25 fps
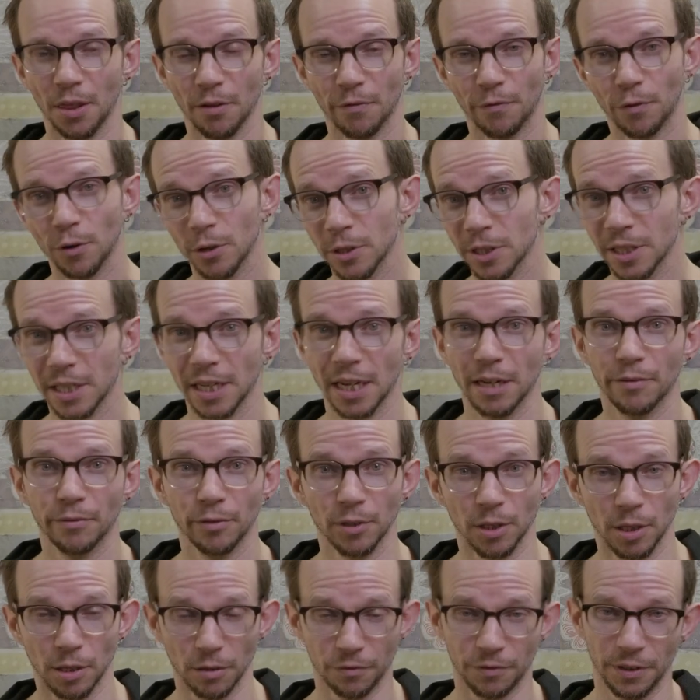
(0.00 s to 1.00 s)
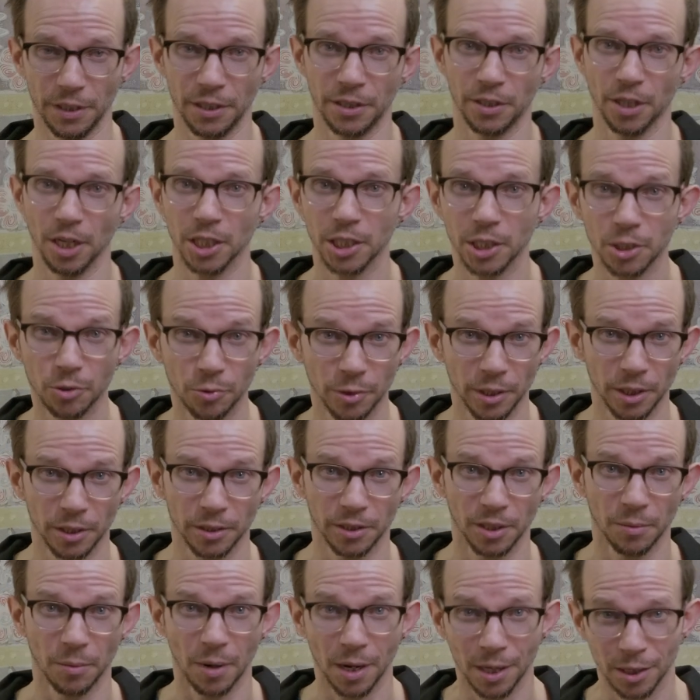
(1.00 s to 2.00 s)
The first level of industrial
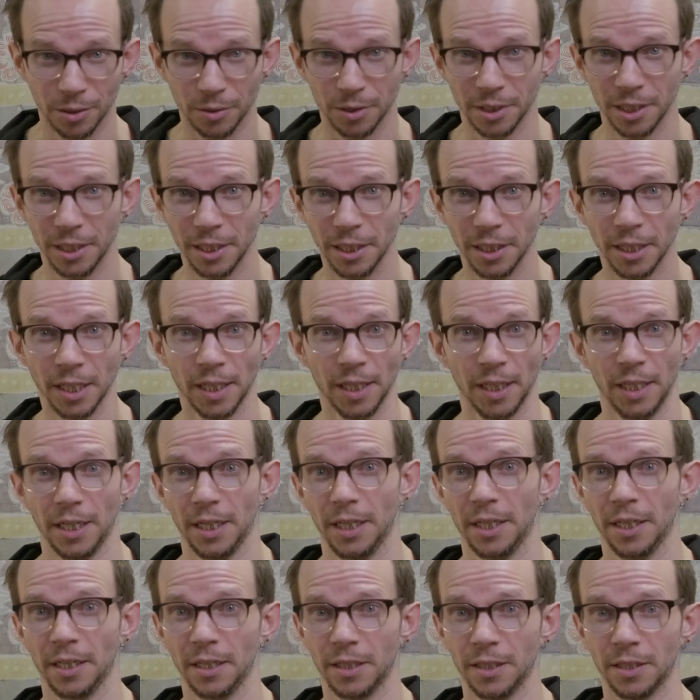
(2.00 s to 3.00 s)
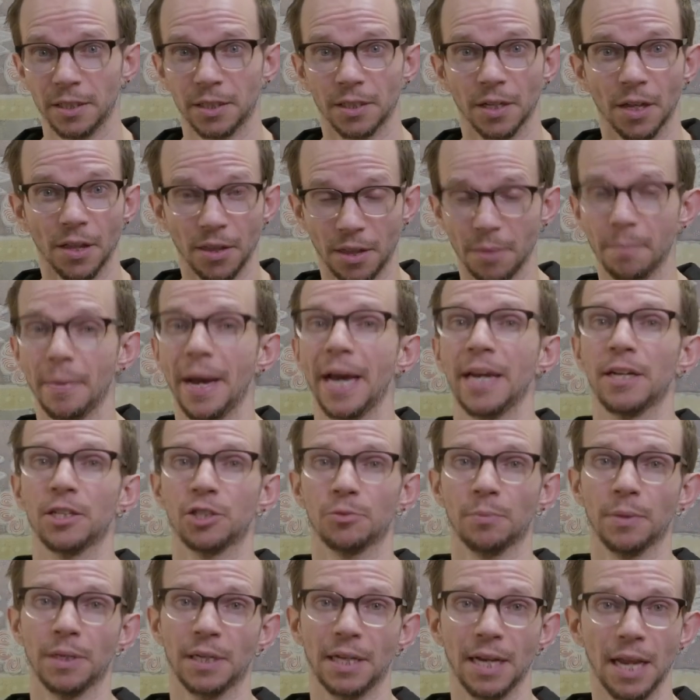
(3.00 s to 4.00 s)
democracy is the
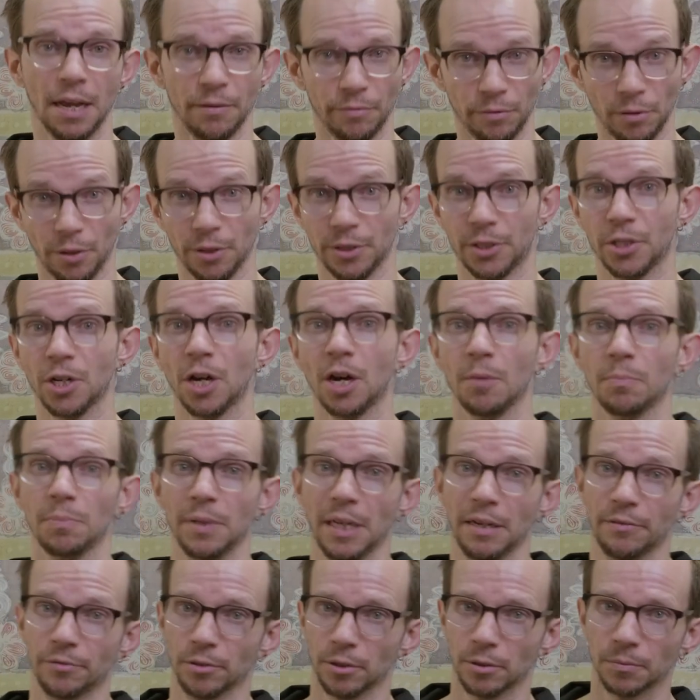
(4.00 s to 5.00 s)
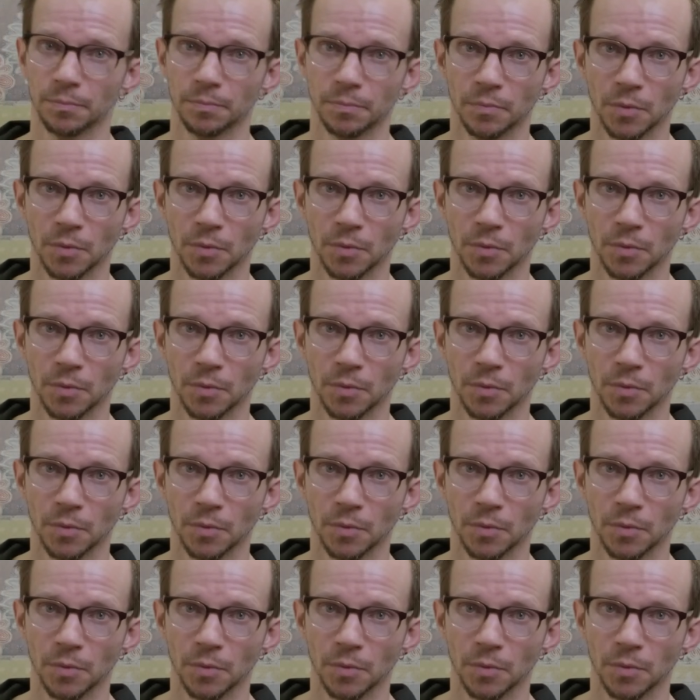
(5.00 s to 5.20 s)
management level, the top level.